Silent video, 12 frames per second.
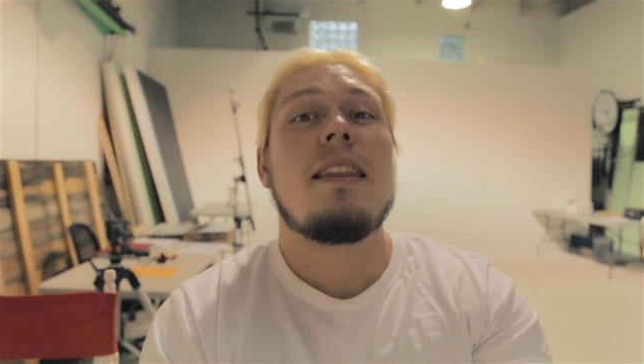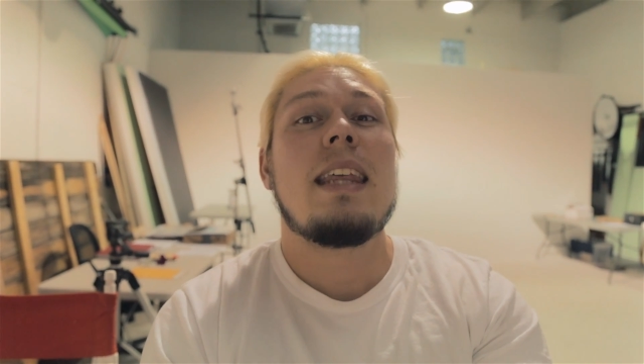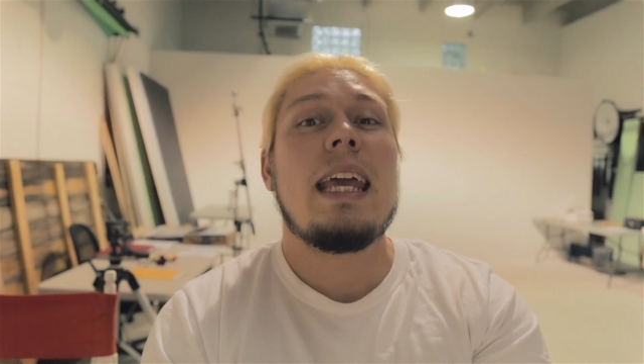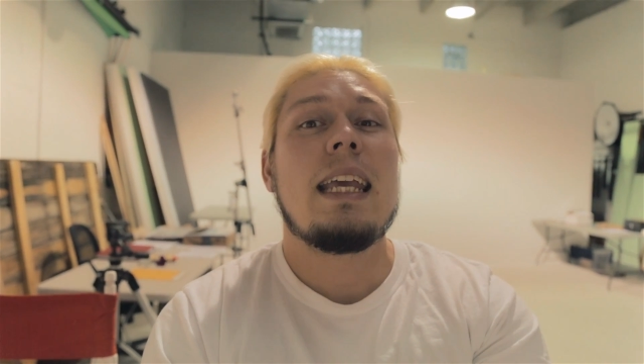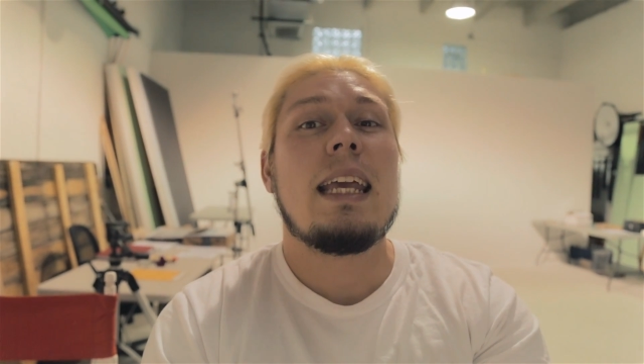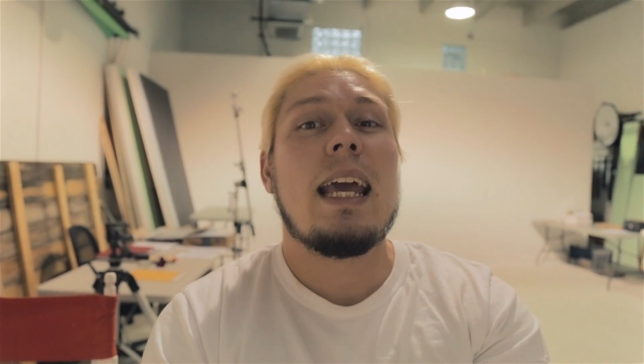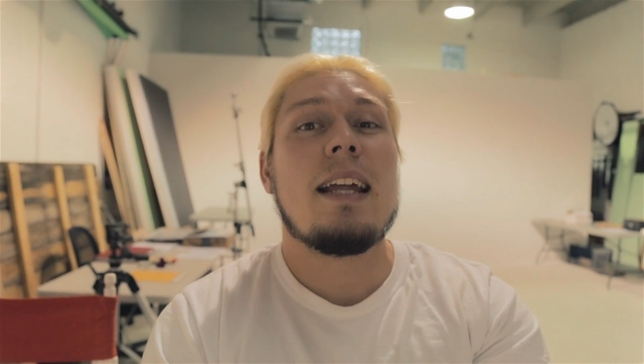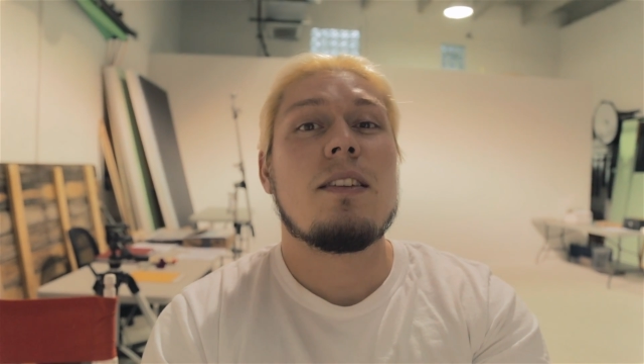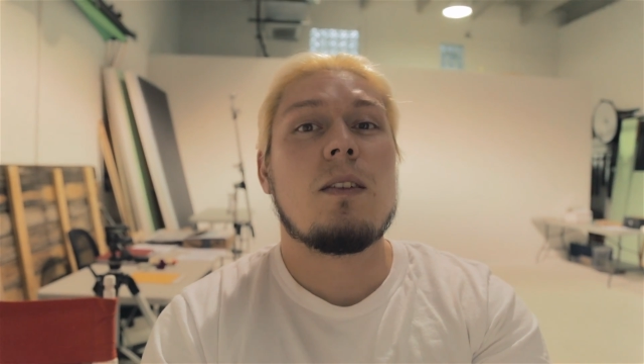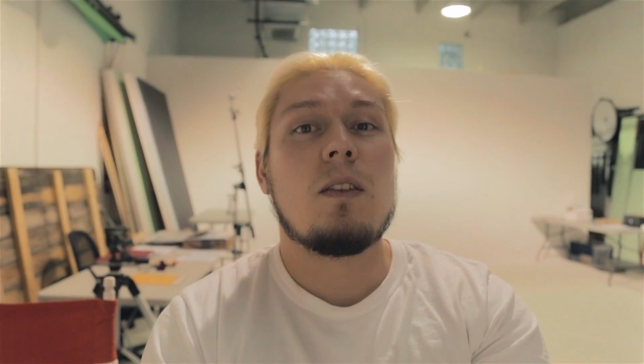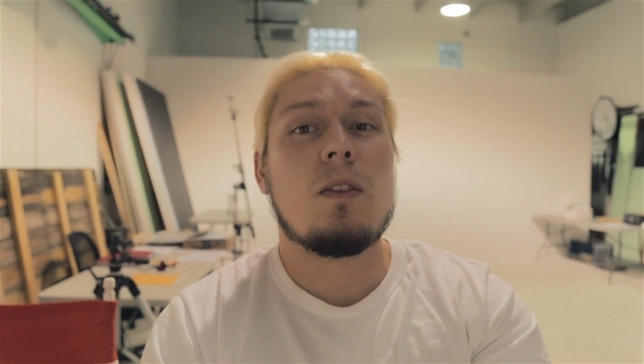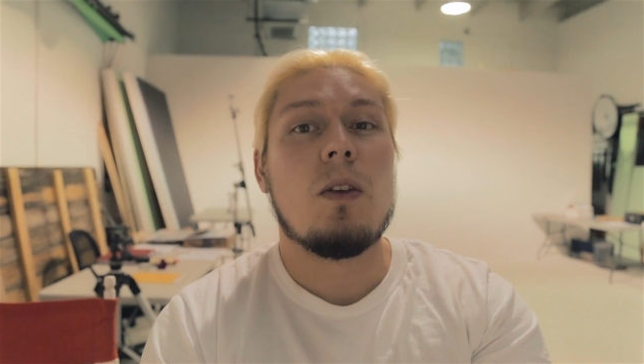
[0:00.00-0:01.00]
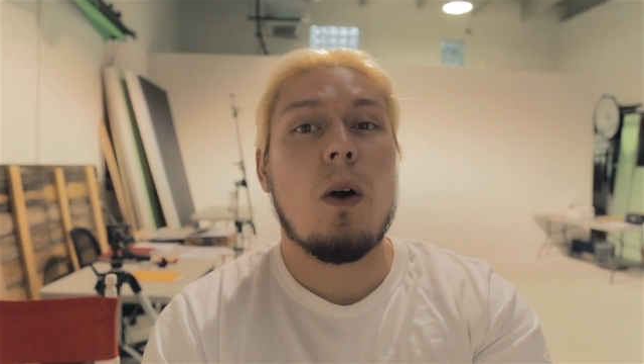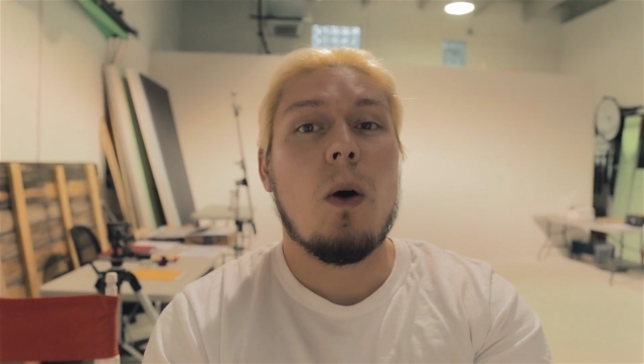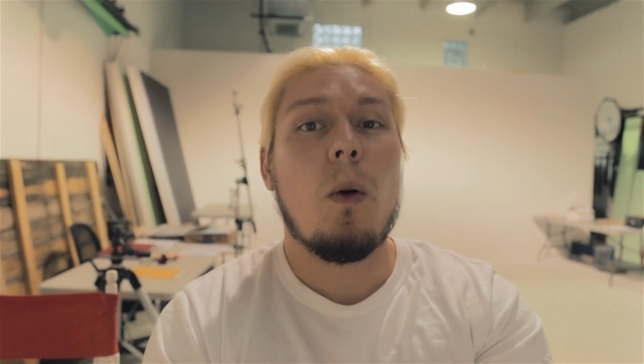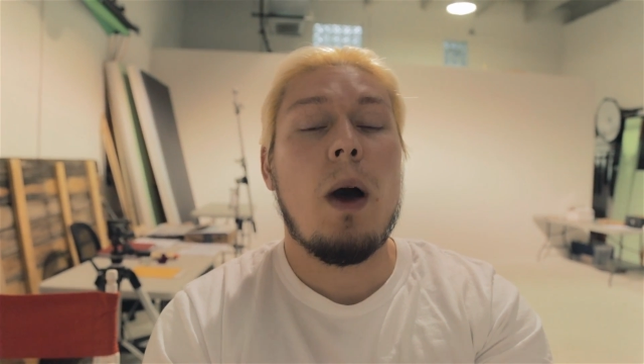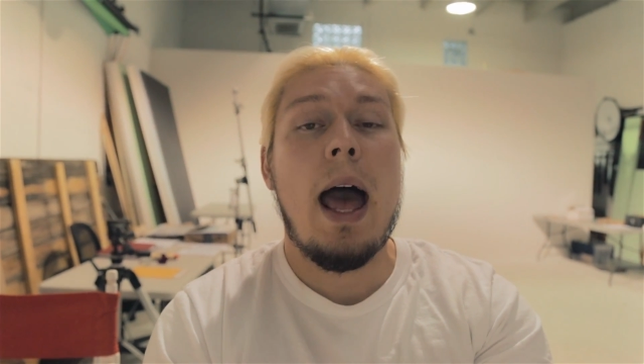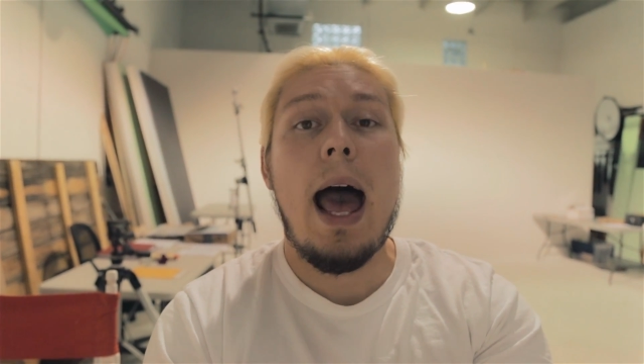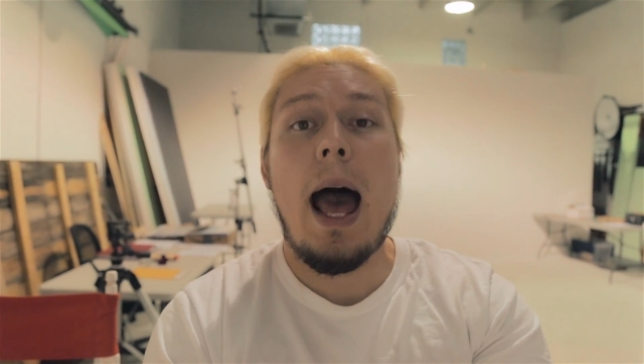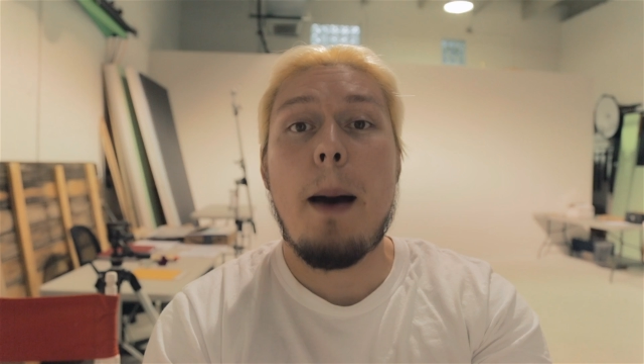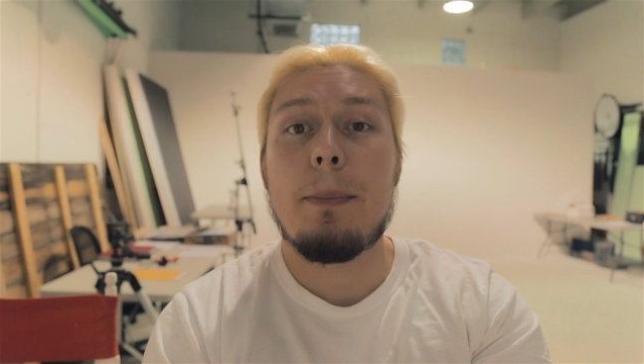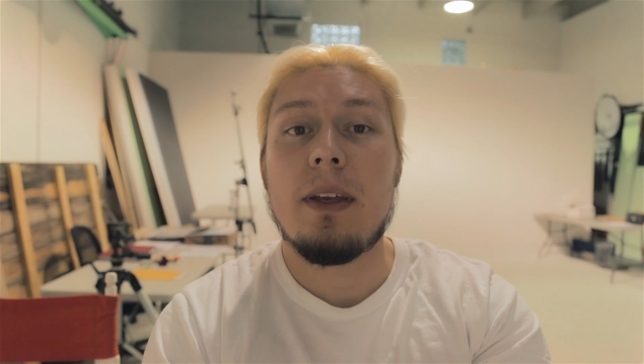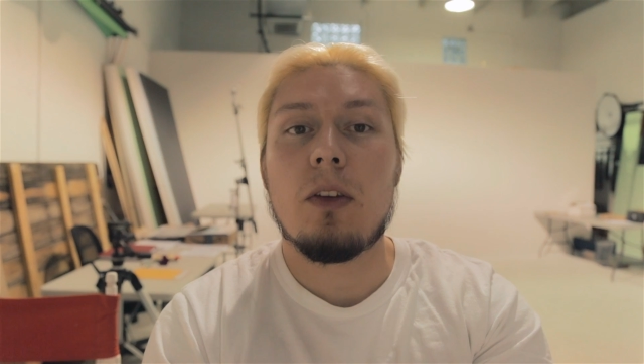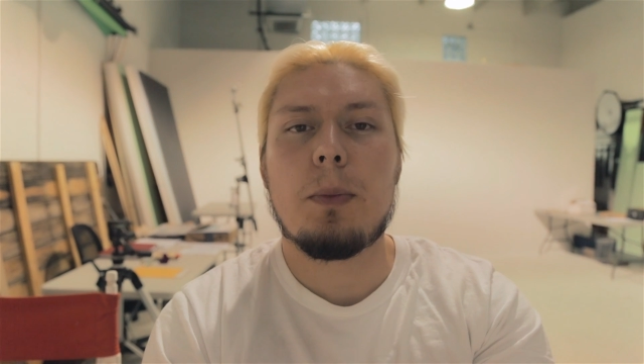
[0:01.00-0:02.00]
they get so
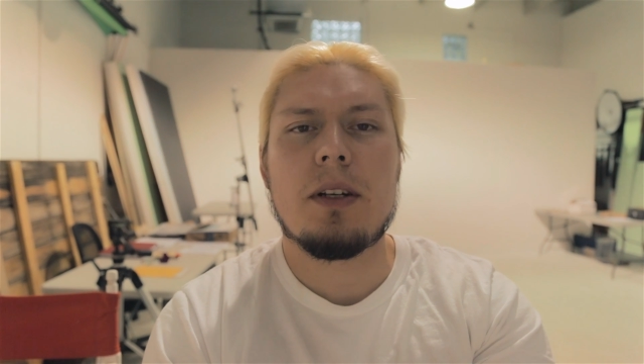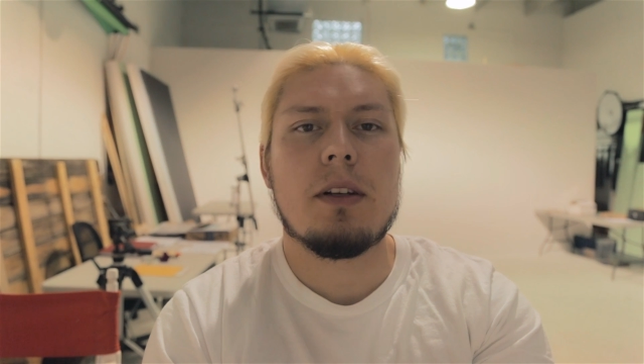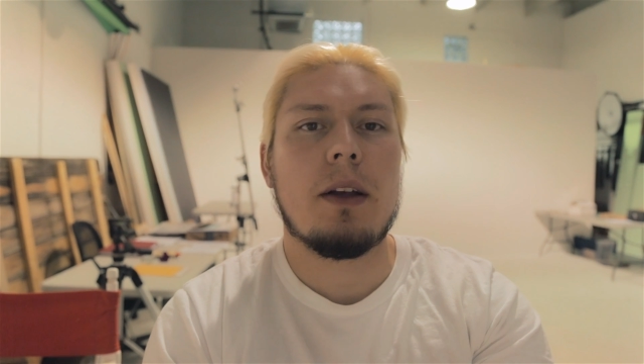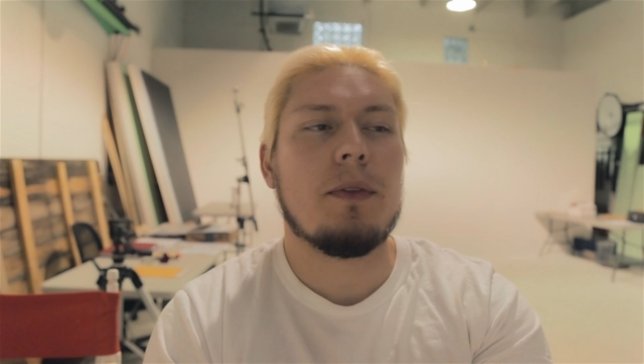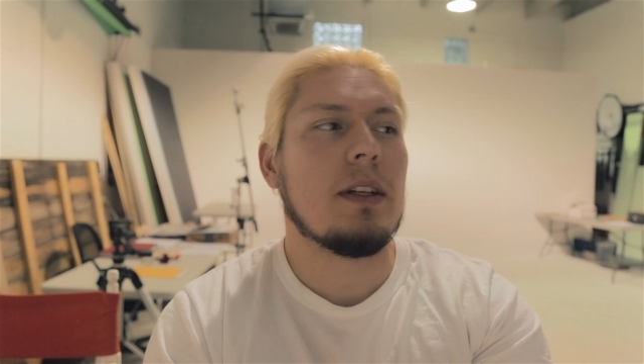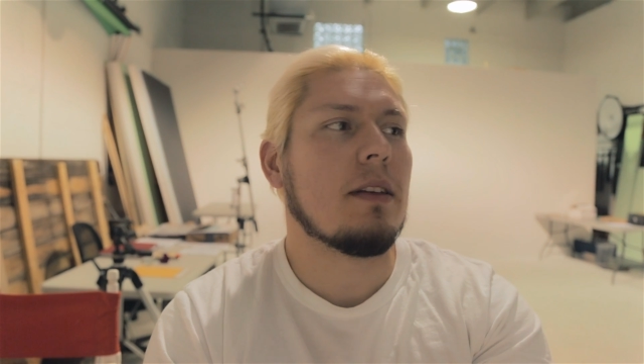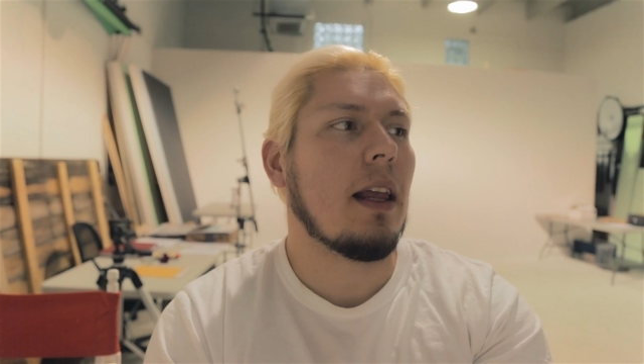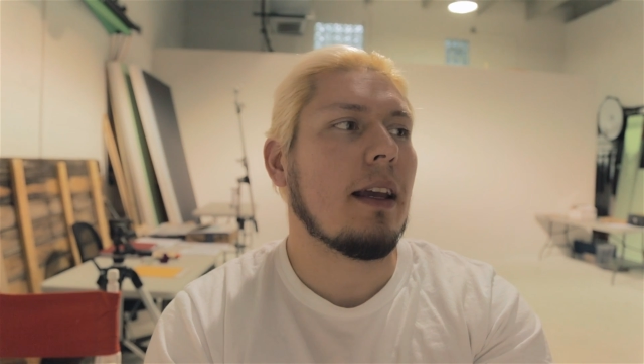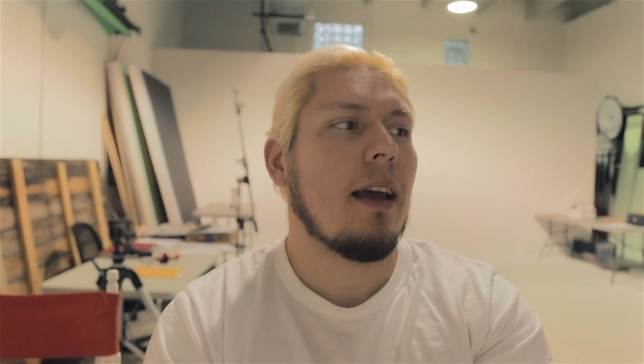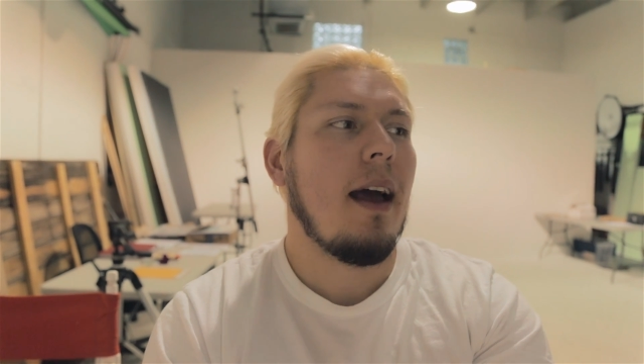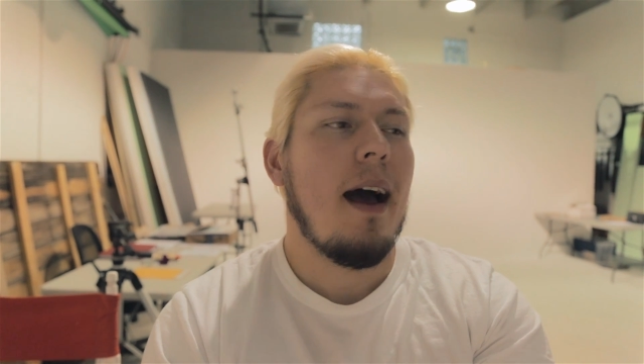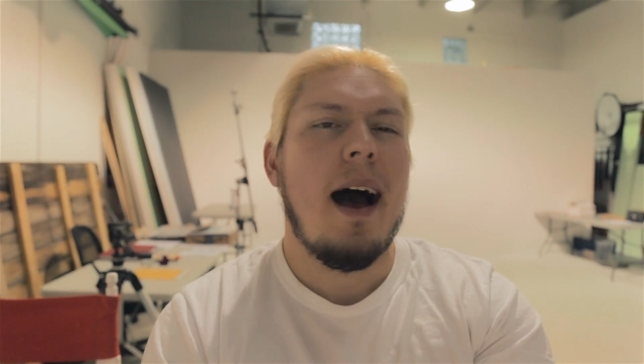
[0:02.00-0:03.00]
happy, especially if it's like